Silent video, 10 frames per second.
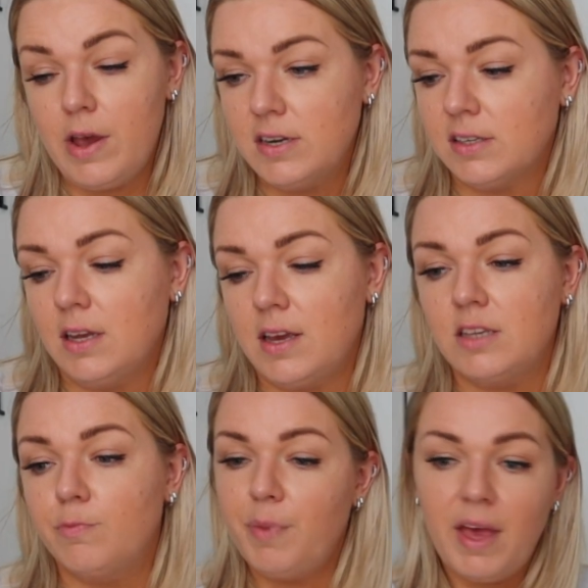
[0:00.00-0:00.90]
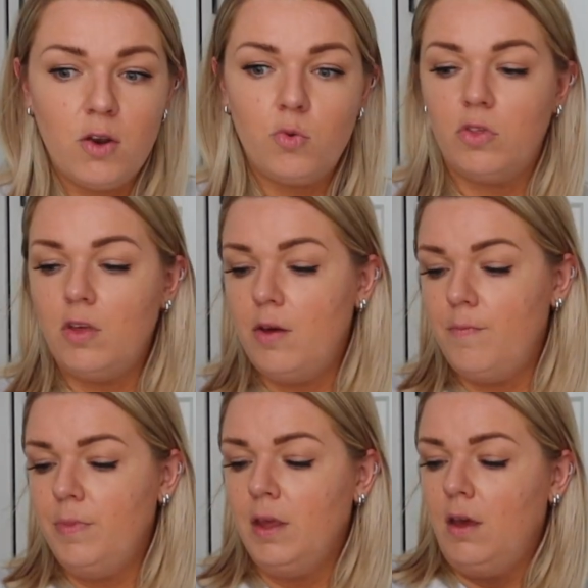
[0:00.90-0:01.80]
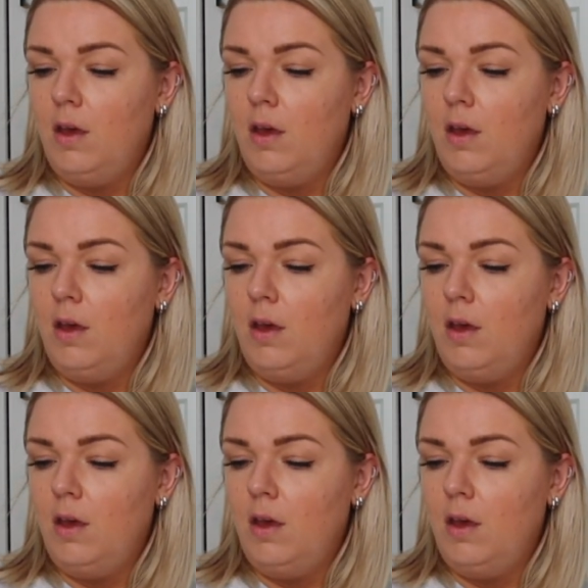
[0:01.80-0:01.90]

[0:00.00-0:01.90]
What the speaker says: He does like his beard with them.